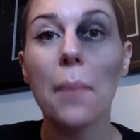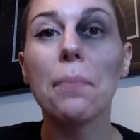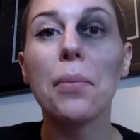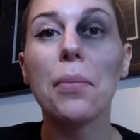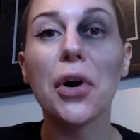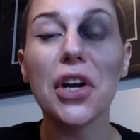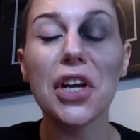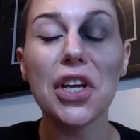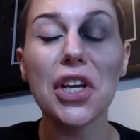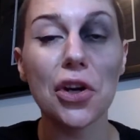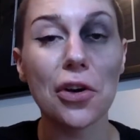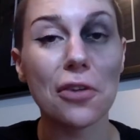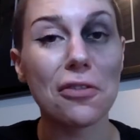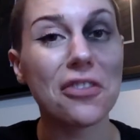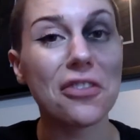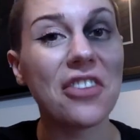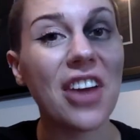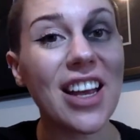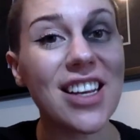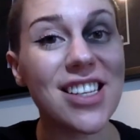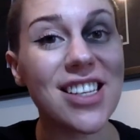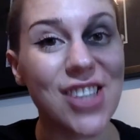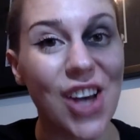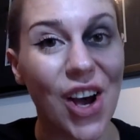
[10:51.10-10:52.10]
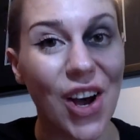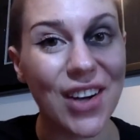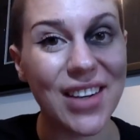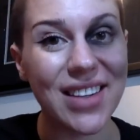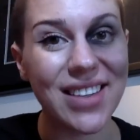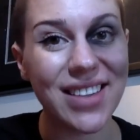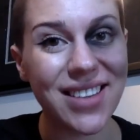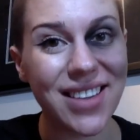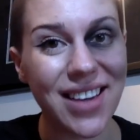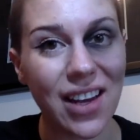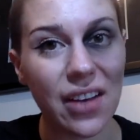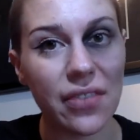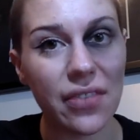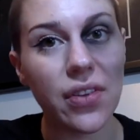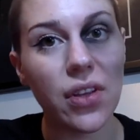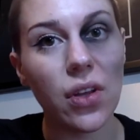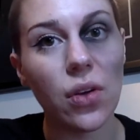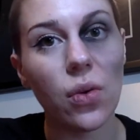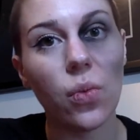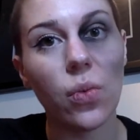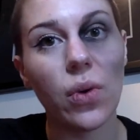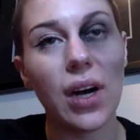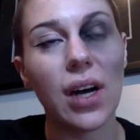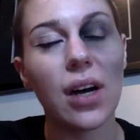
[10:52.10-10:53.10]
putting your face on, if
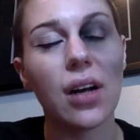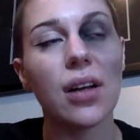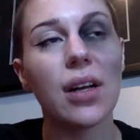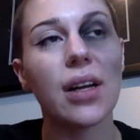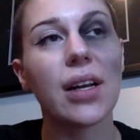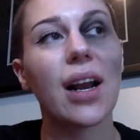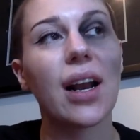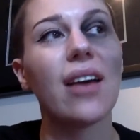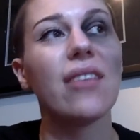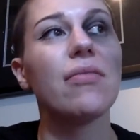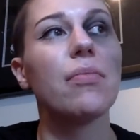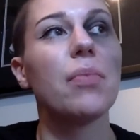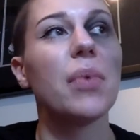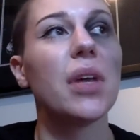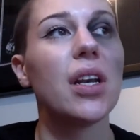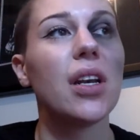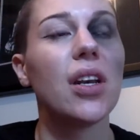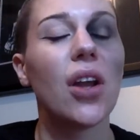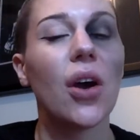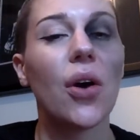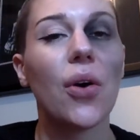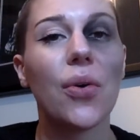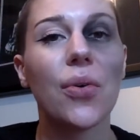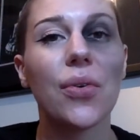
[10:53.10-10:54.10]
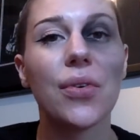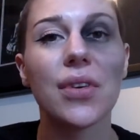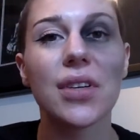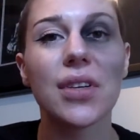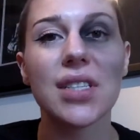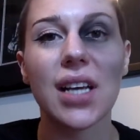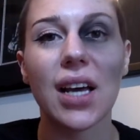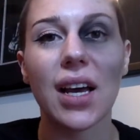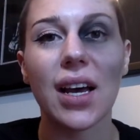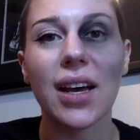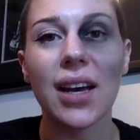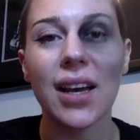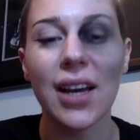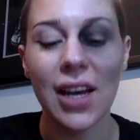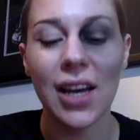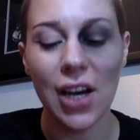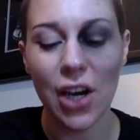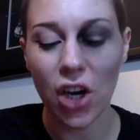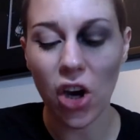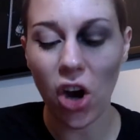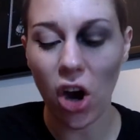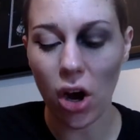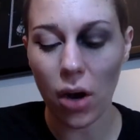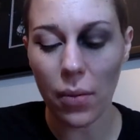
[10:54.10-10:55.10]
you will. And I've been known to
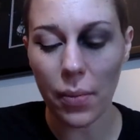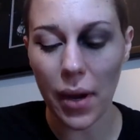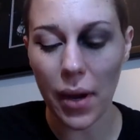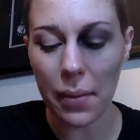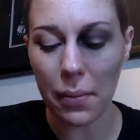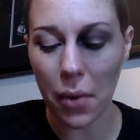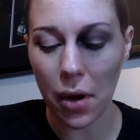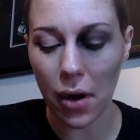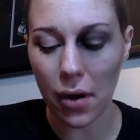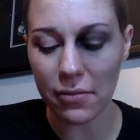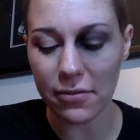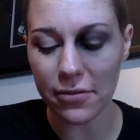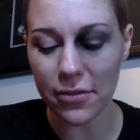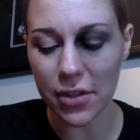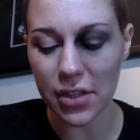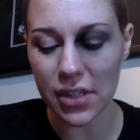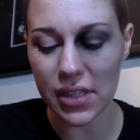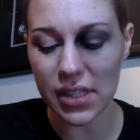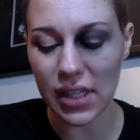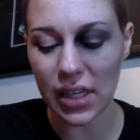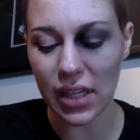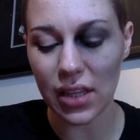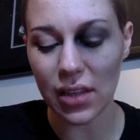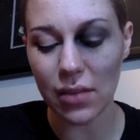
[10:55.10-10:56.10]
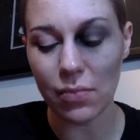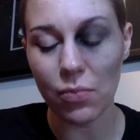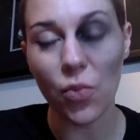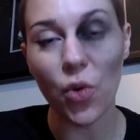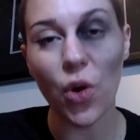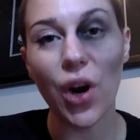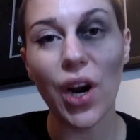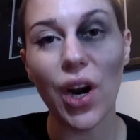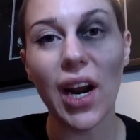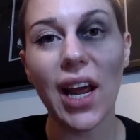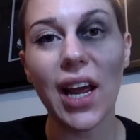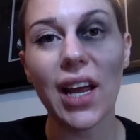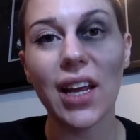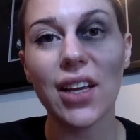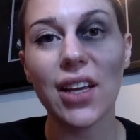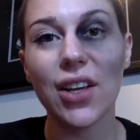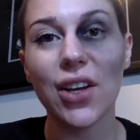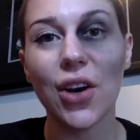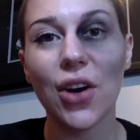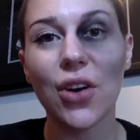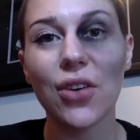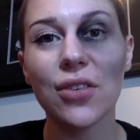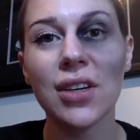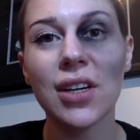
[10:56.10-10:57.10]
call my mom first thing in the
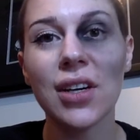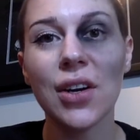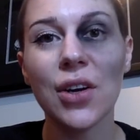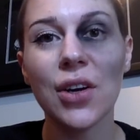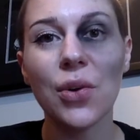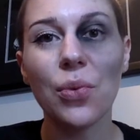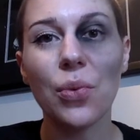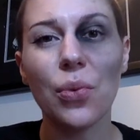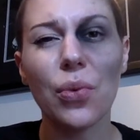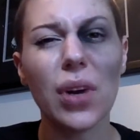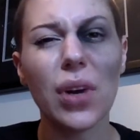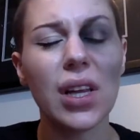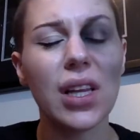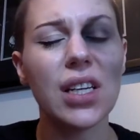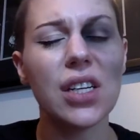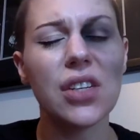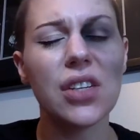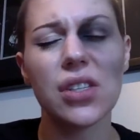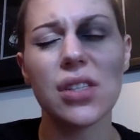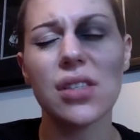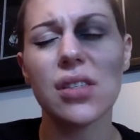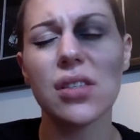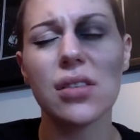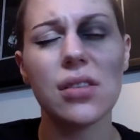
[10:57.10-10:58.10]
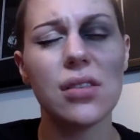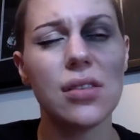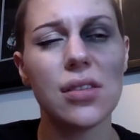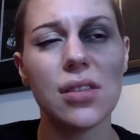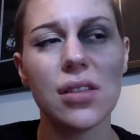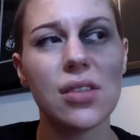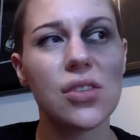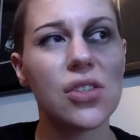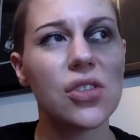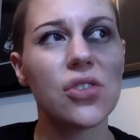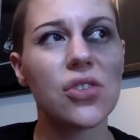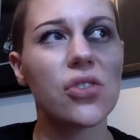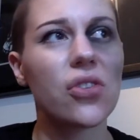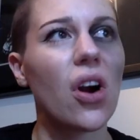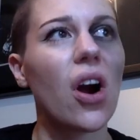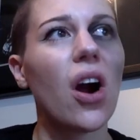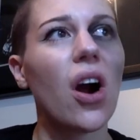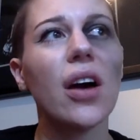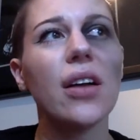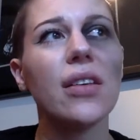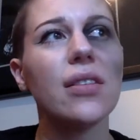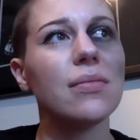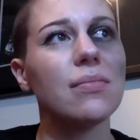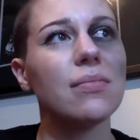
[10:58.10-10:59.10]
morning, really just
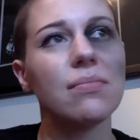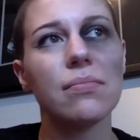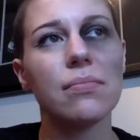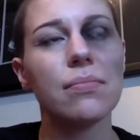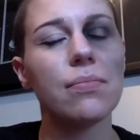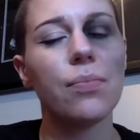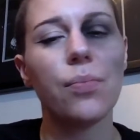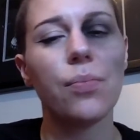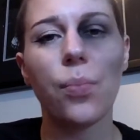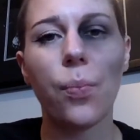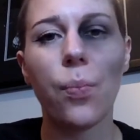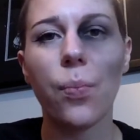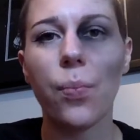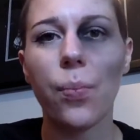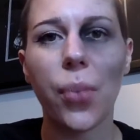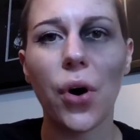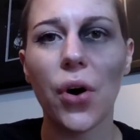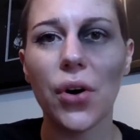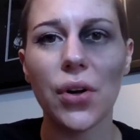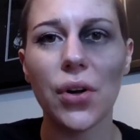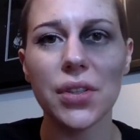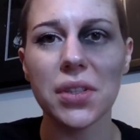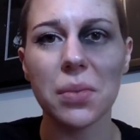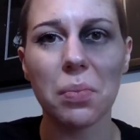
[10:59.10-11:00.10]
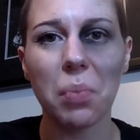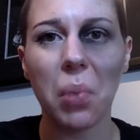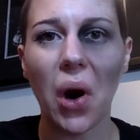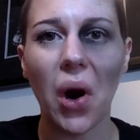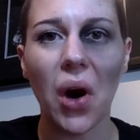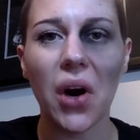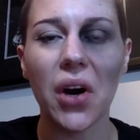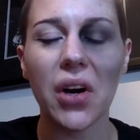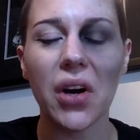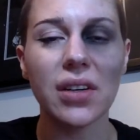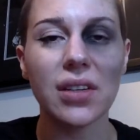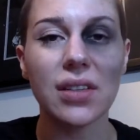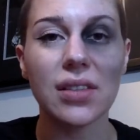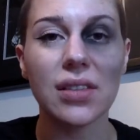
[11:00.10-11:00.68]
distraught and pulled apart